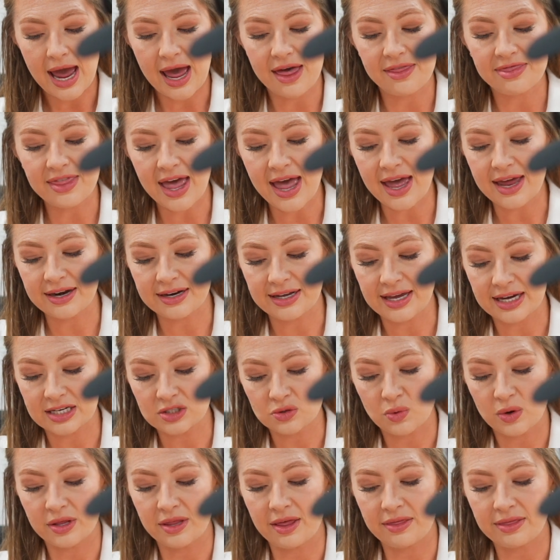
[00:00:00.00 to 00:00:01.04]
And then guess
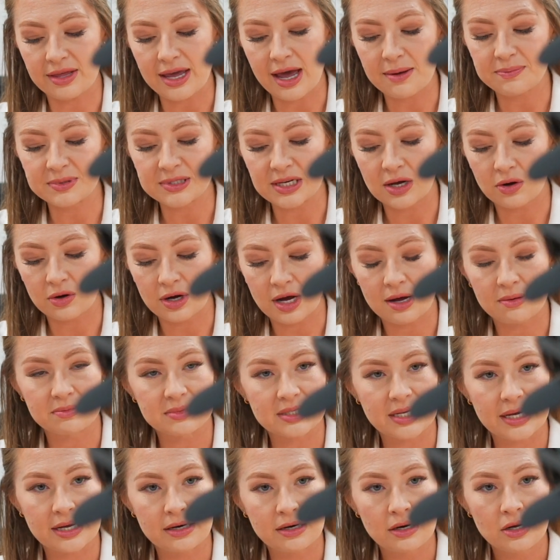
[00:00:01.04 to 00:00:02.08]
what? Then the upsell comes
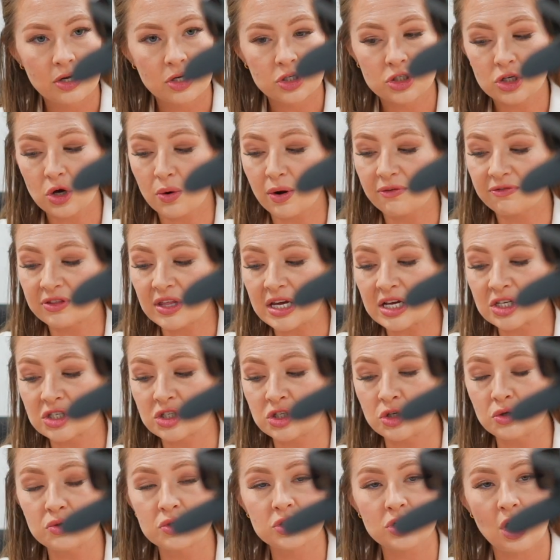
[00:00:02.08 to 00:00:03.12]
in. So if things
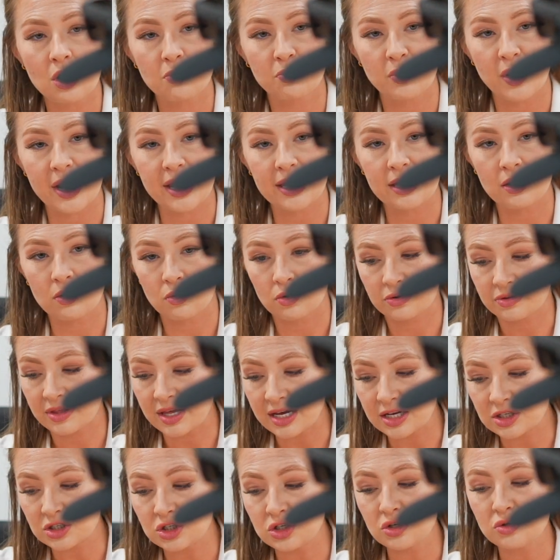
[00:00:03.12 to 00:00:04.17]
do start breaking or
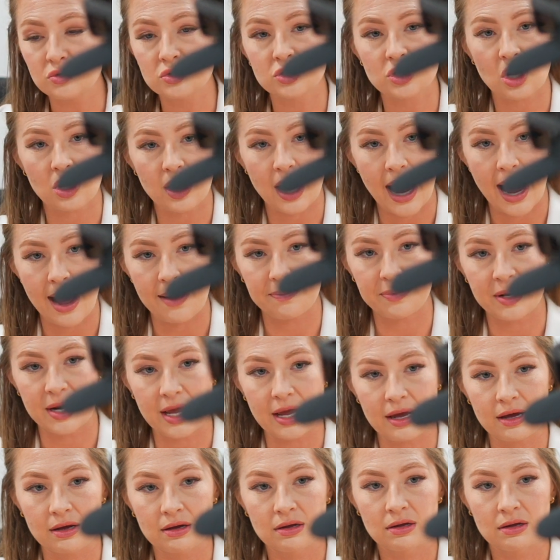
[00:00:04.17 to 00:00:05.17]
things do start happening,